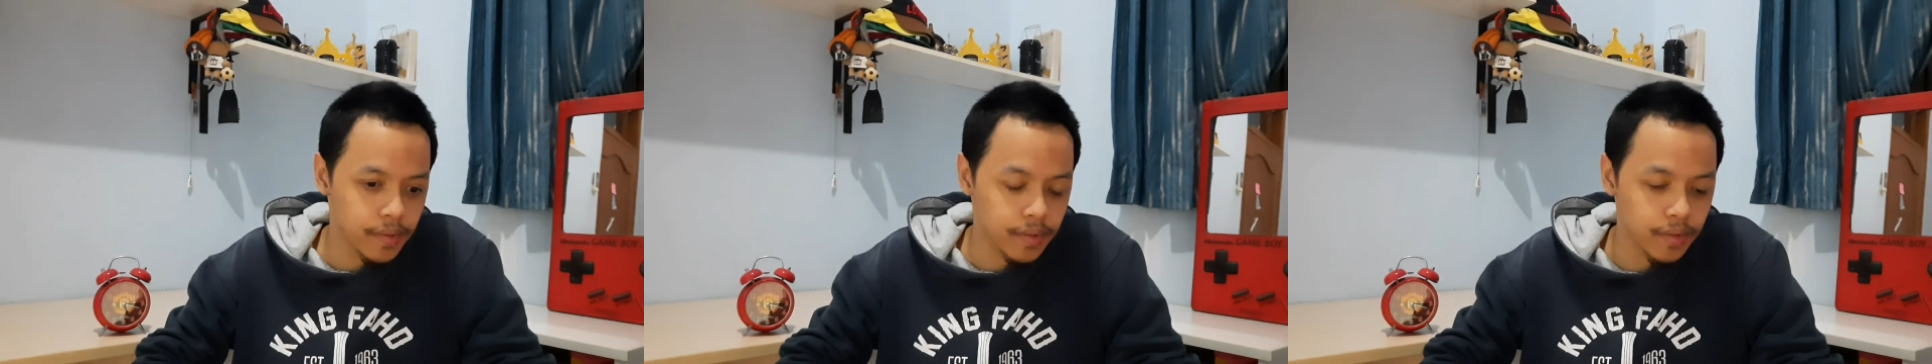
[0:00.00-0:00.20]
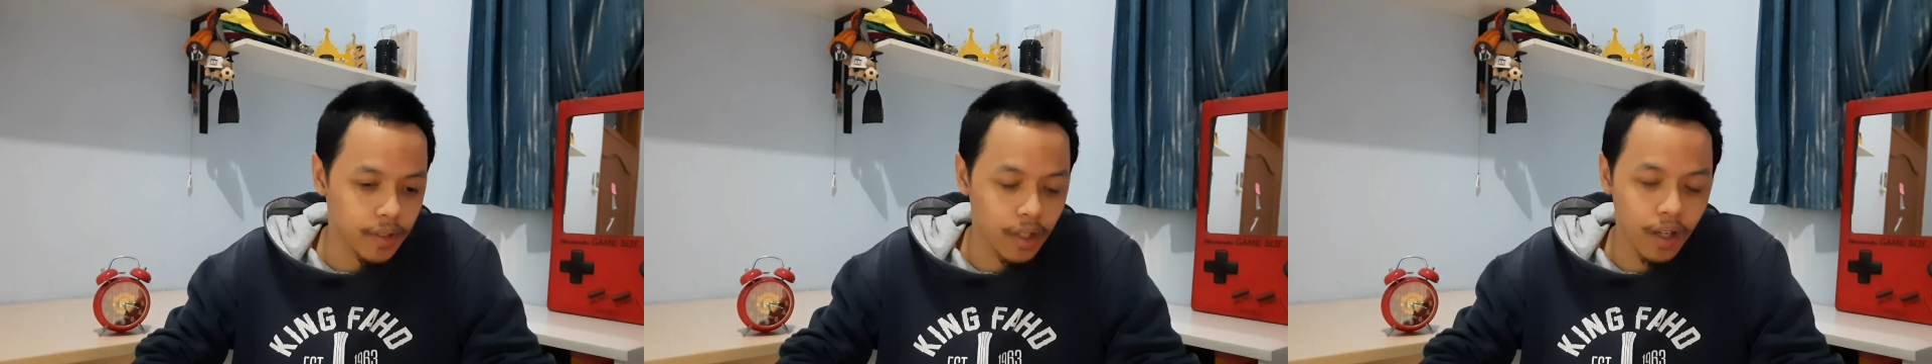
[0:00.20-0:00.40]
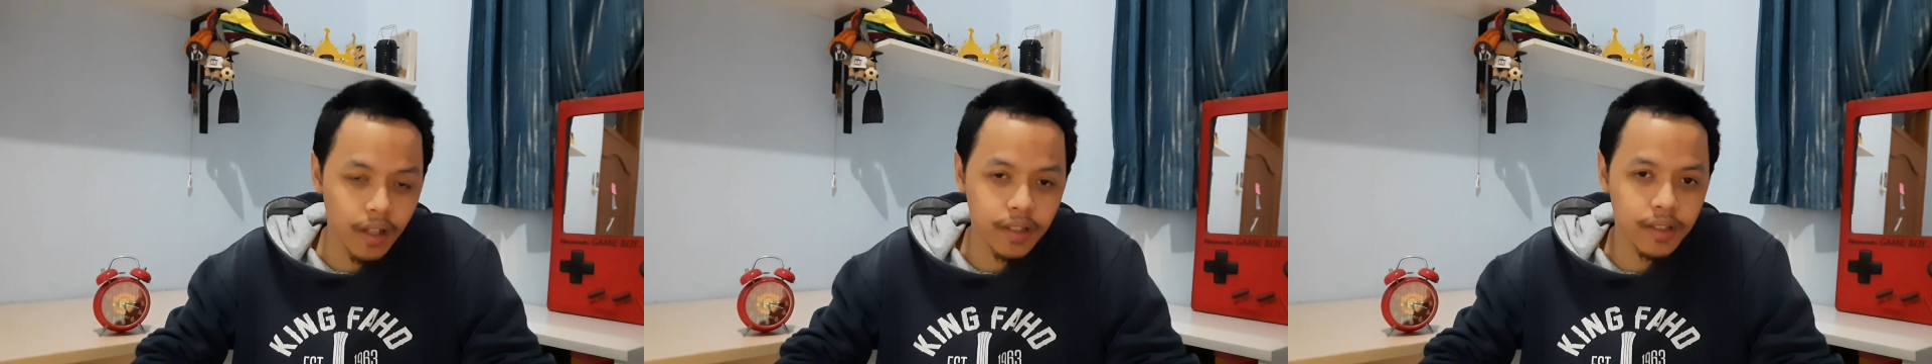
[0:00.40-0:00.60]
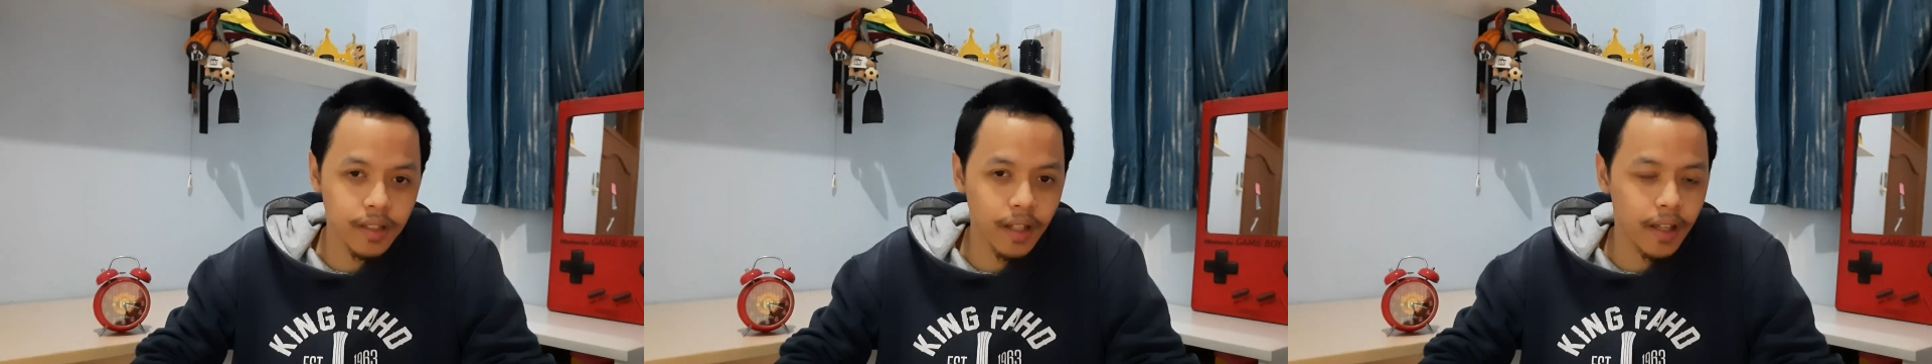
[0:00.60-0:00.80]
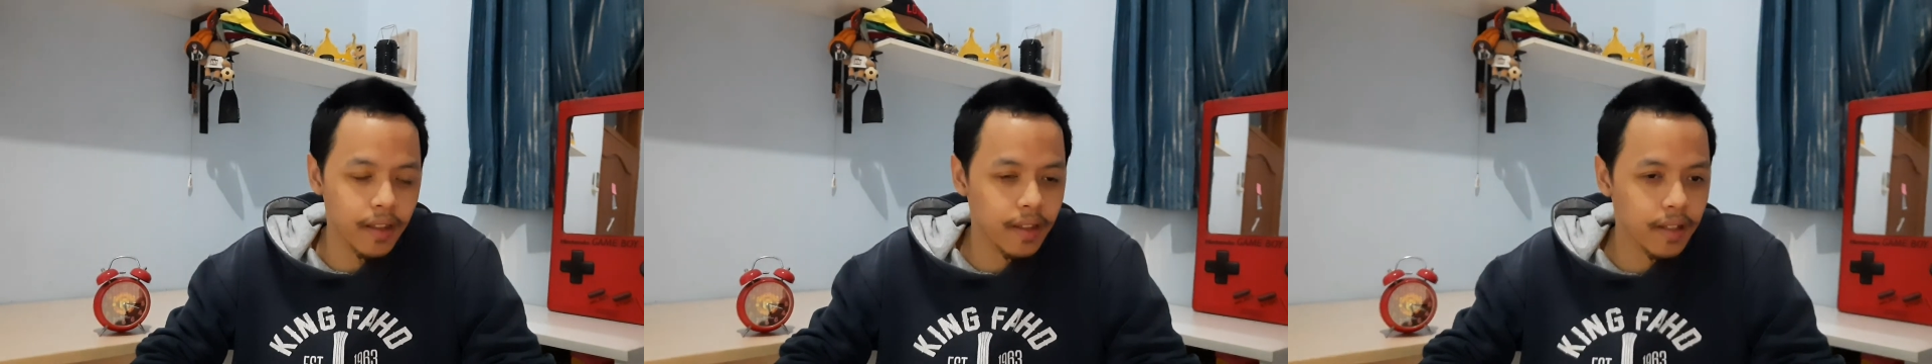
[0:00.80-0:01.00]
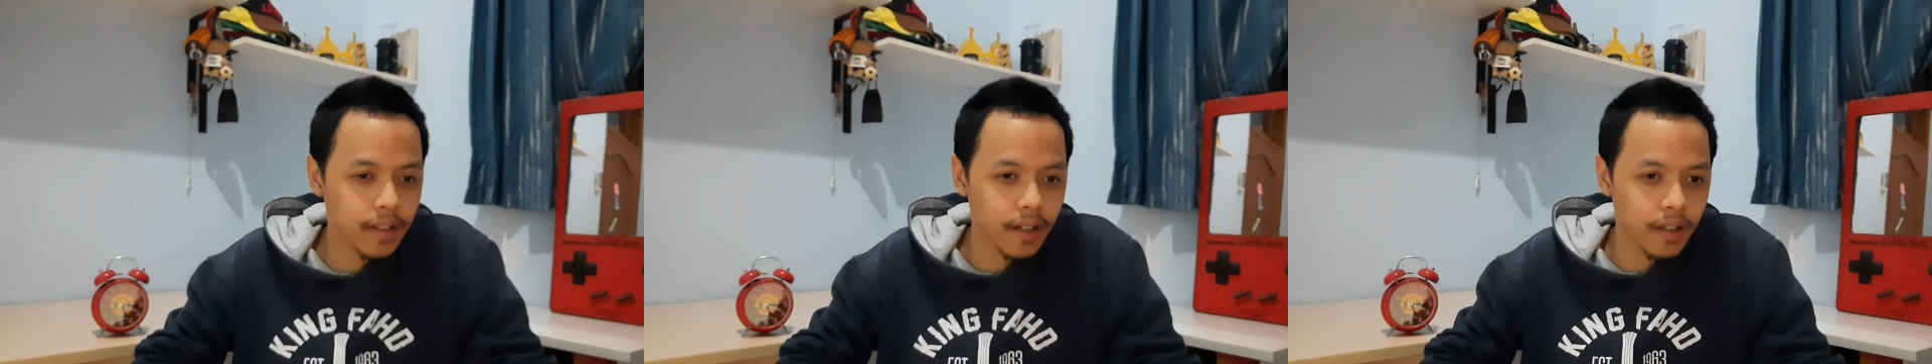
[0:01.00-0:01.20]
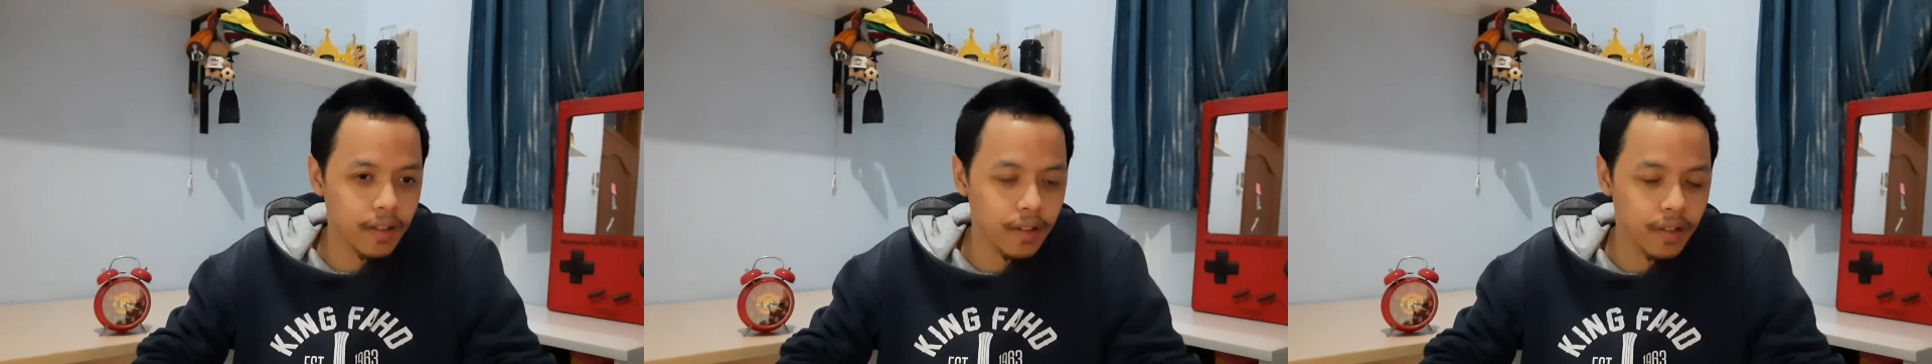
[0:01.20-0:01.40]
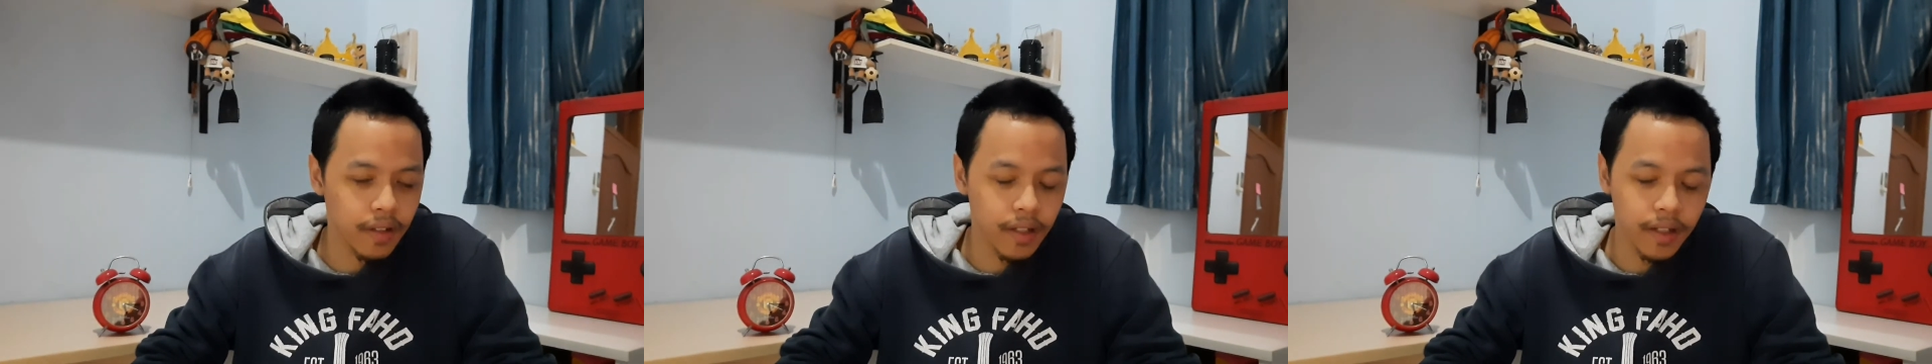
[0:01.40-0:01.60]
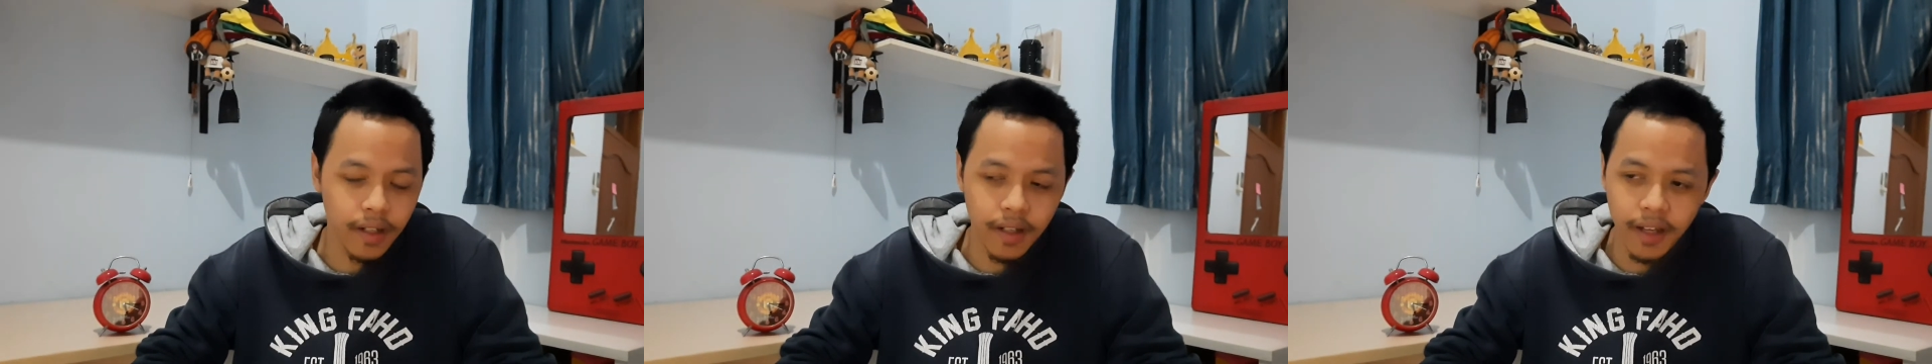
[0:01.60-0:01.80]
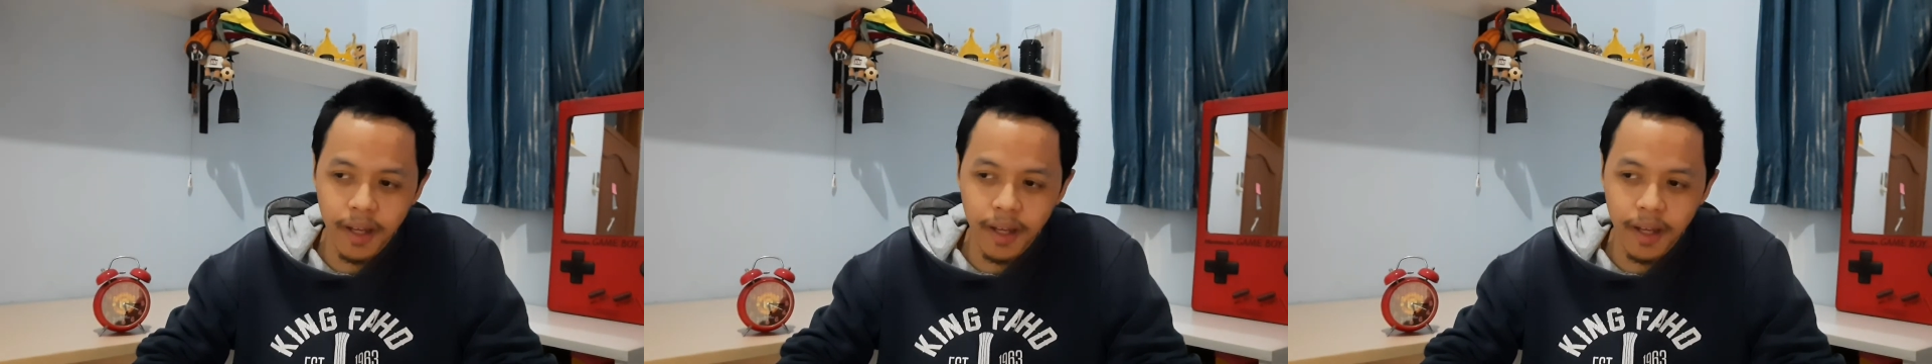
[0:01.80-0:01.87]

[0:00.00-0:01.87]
For Arsenal, I think other than the